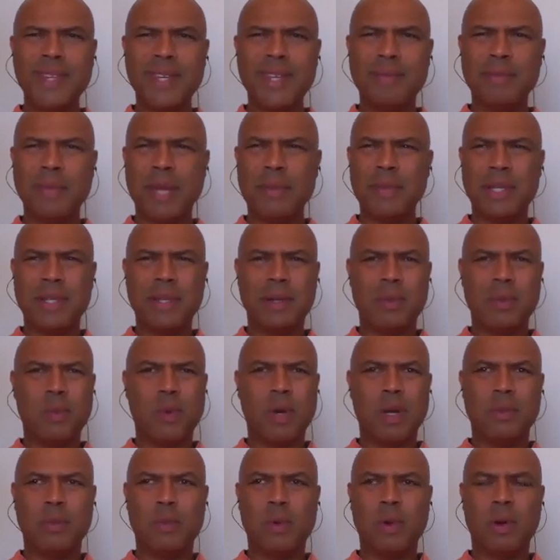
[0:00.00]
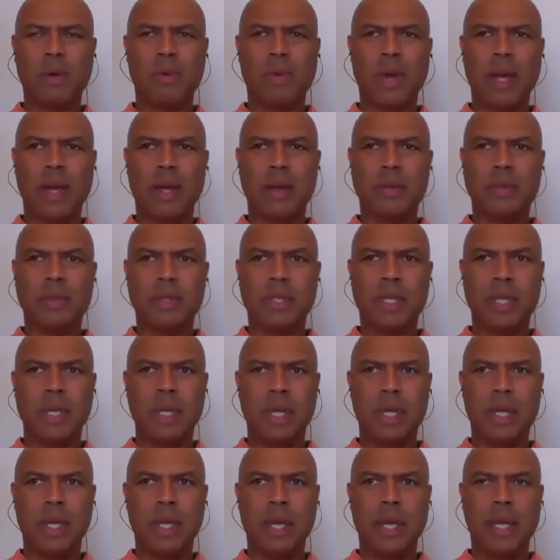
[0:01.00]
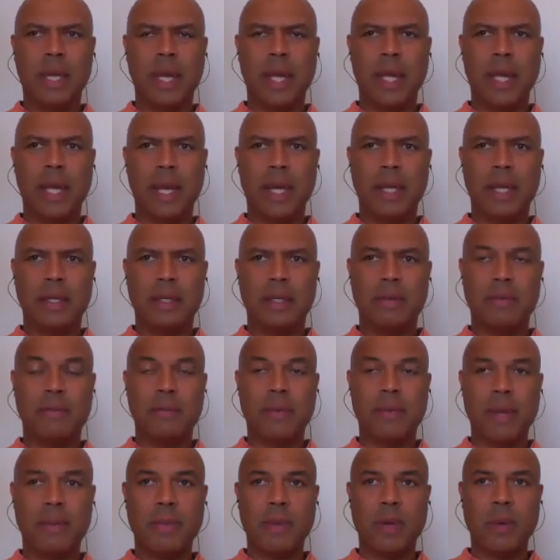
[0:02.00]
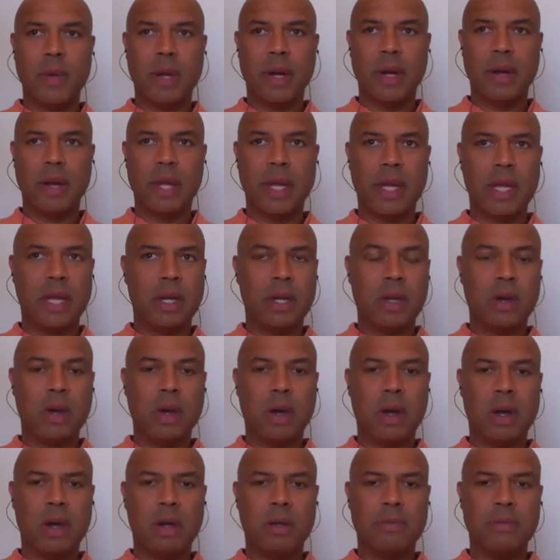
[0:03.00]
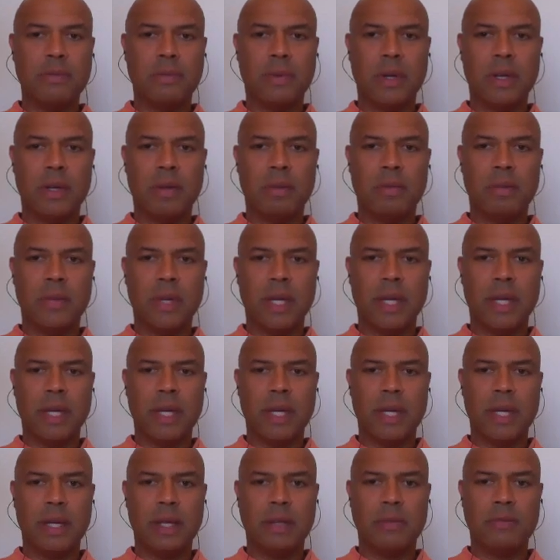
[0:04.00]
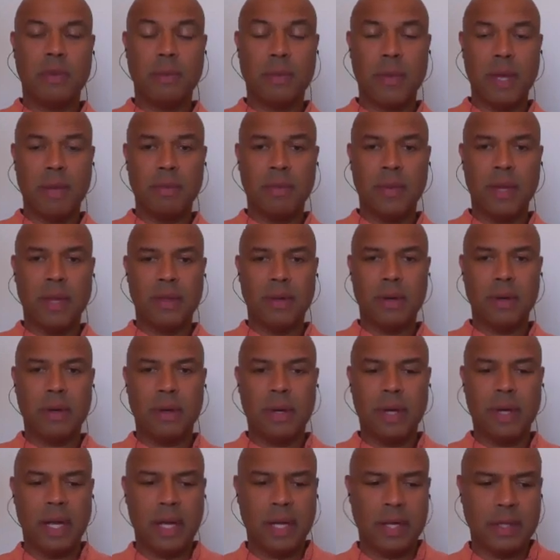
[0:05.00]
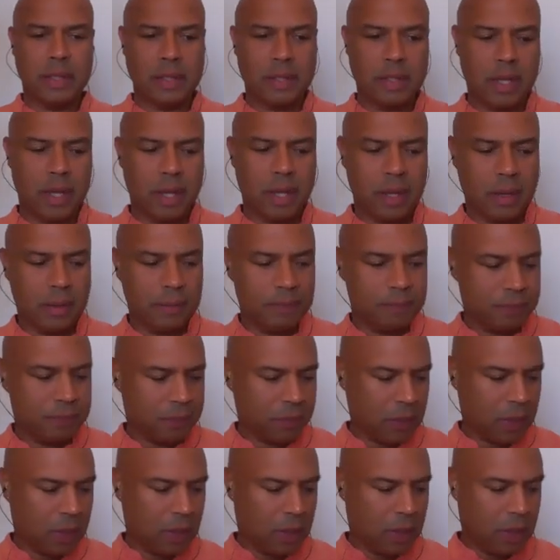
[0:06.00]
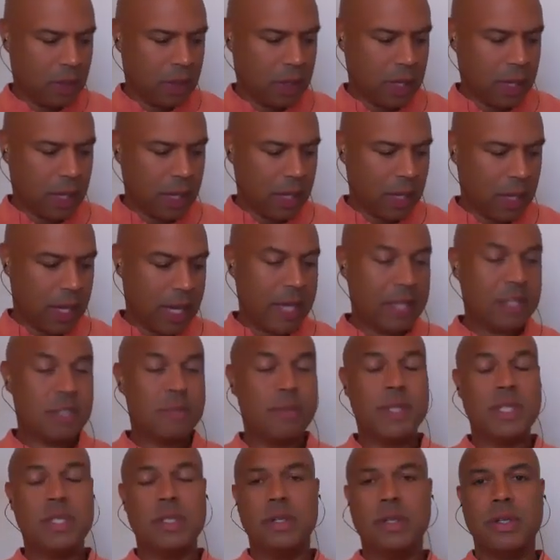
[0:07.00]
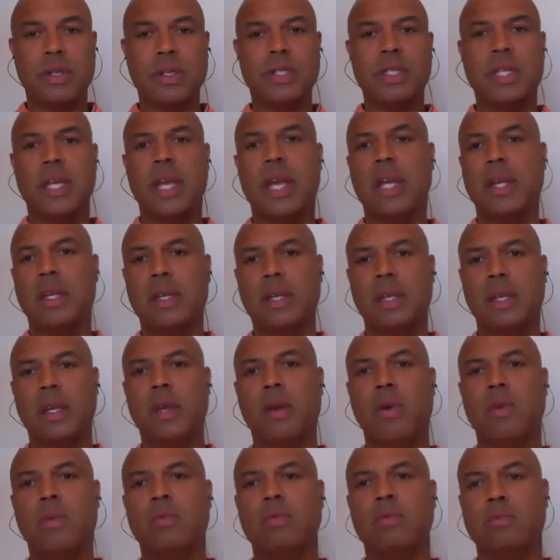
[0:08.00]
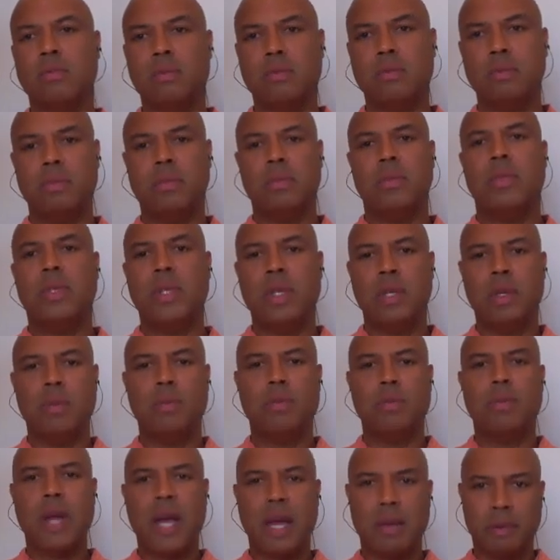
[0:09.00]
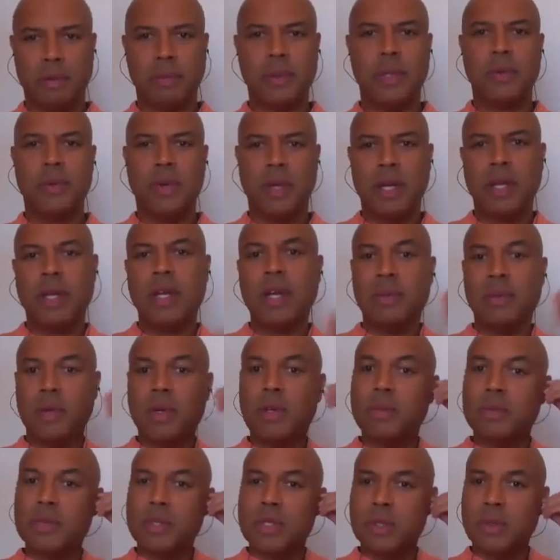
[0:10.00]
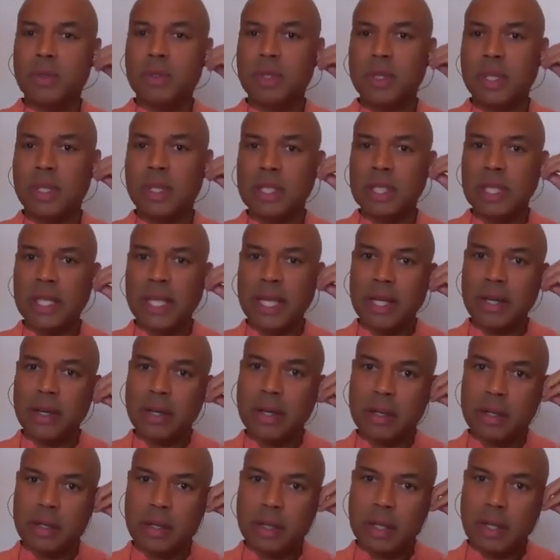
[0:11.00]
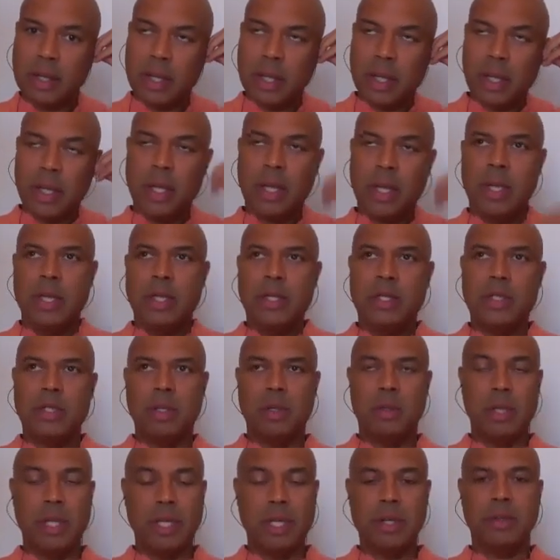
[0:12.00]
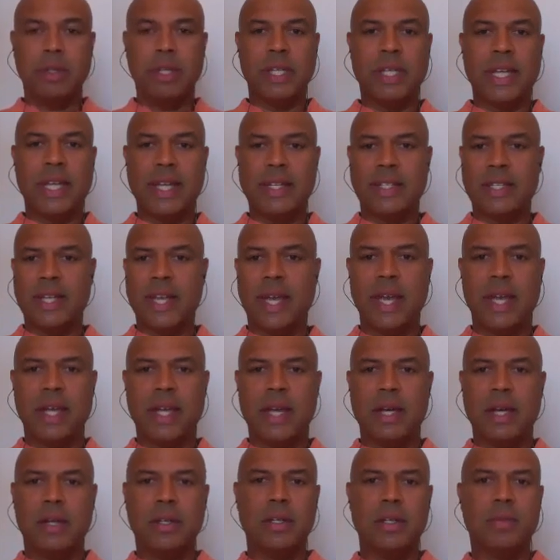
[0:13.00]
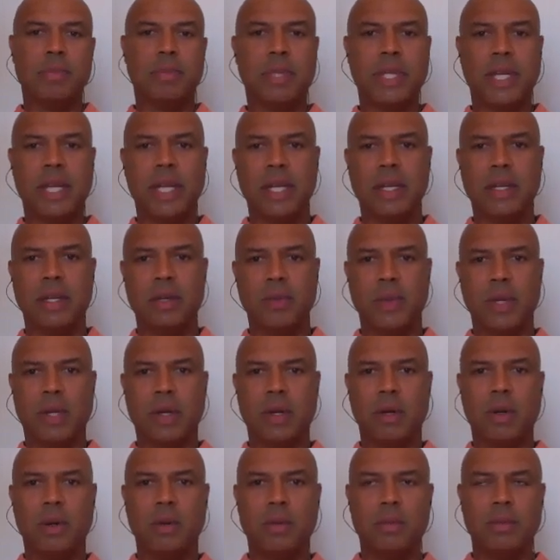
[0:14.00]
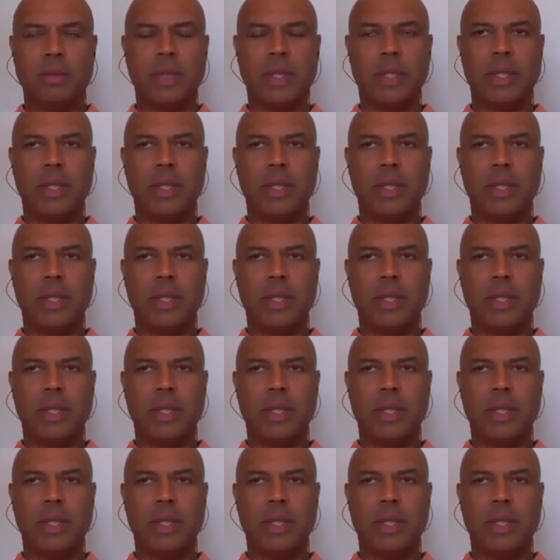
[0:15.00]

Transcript: Maybe did one more round. And in February, I got a call from my mother and a hospice nurse saying, you probably want to come home sooner than later. So literally that day I got on a plane and went home.